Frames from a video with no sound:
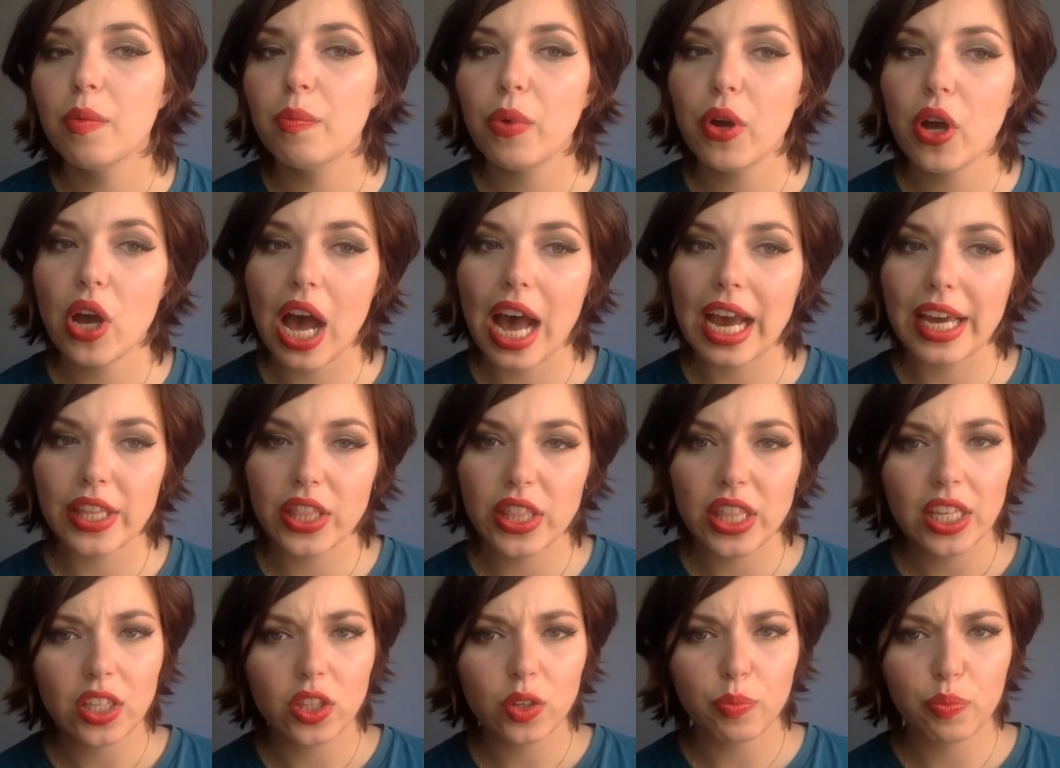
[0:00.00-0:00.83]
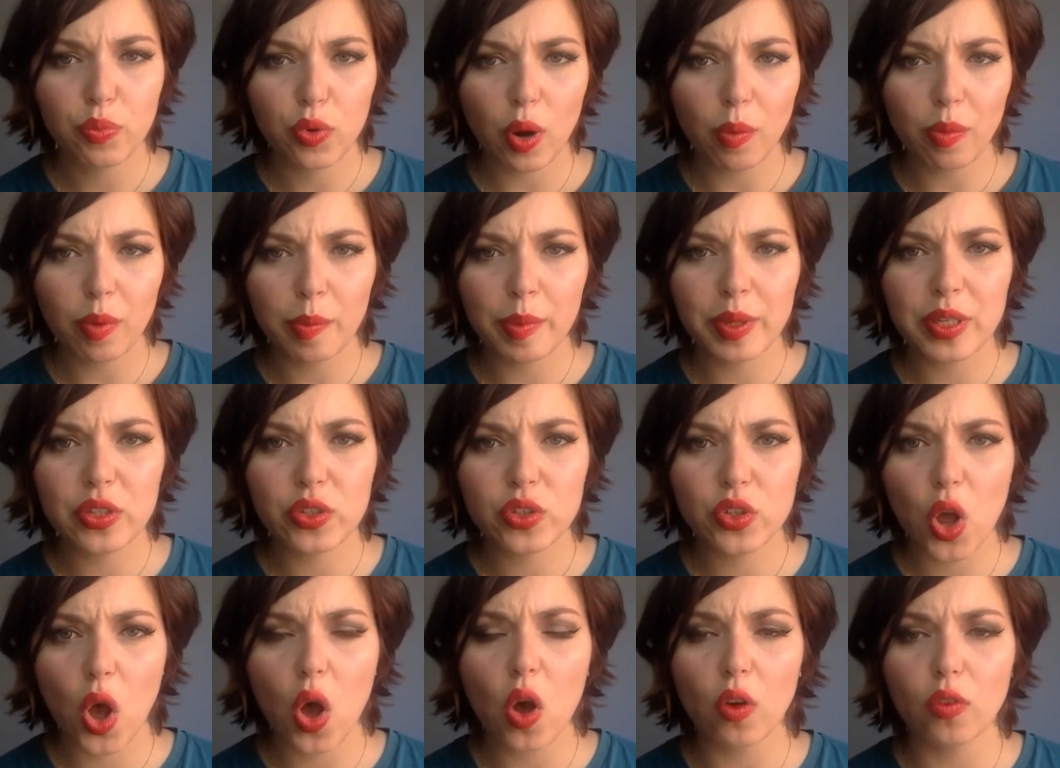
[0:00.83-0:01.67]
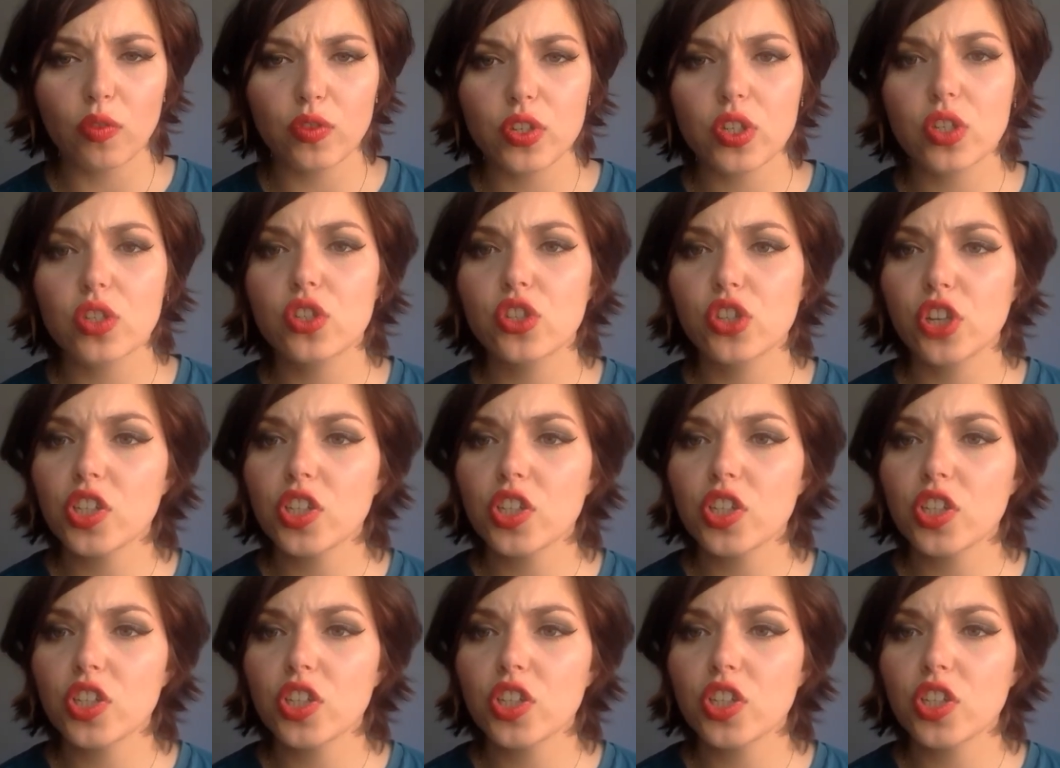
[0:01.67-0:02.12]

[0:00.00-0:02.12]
but I think the problem is solved.